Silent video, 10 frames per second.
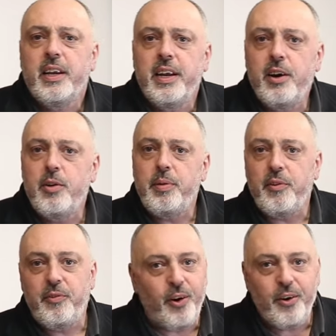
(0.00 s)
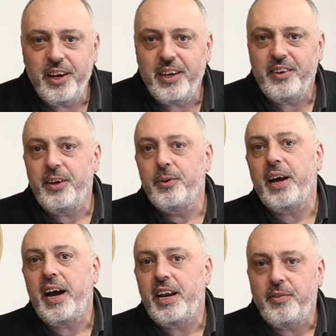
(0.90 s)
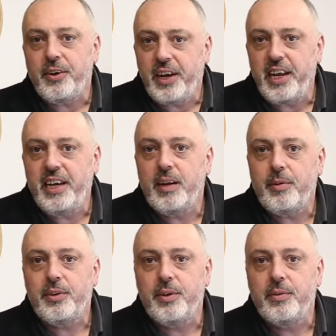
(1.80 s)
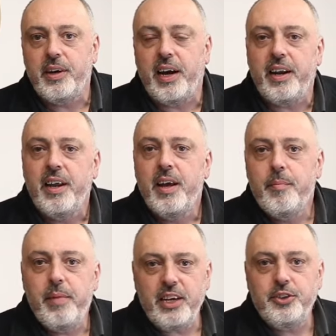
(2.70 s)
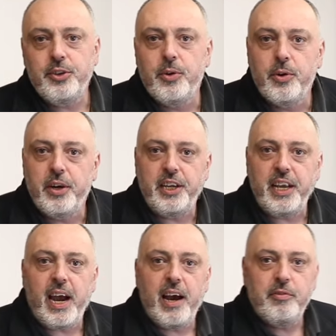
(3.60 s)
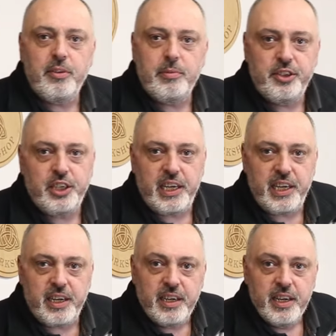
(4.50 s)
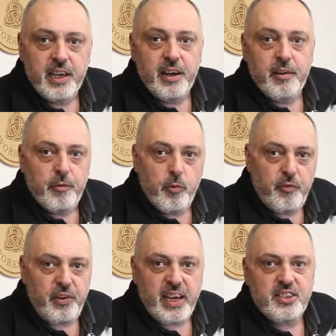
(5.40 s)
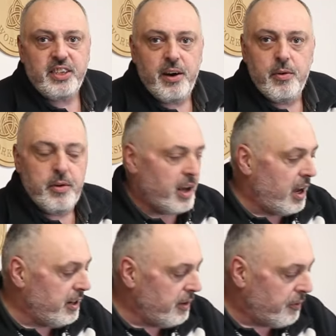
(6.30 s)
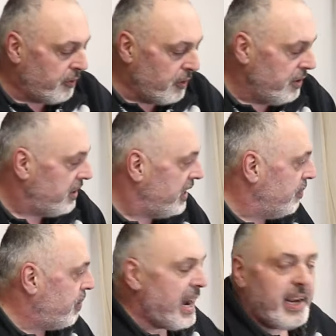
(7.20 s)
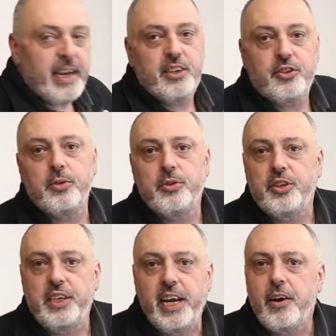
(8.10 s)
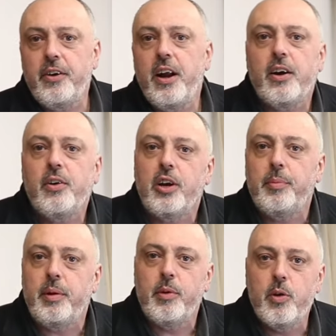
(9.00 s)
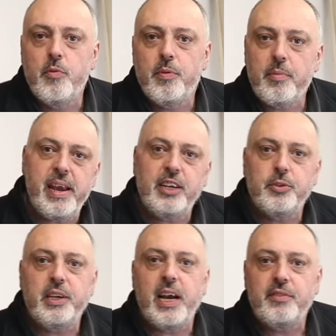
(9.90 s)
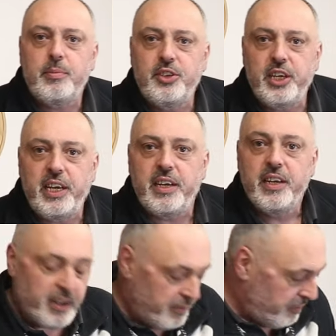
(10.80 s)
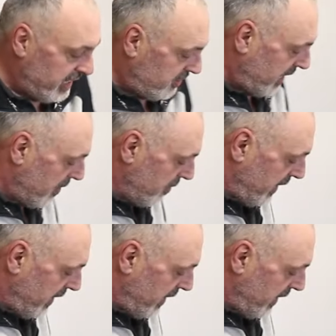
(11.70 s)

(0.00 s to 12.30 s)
Now, before you do that, if you're thinking about doing that, make sure that you have the machine fixed down on the front and back extrusion. They are not going to be moved, but make sure you have the machine fixed down.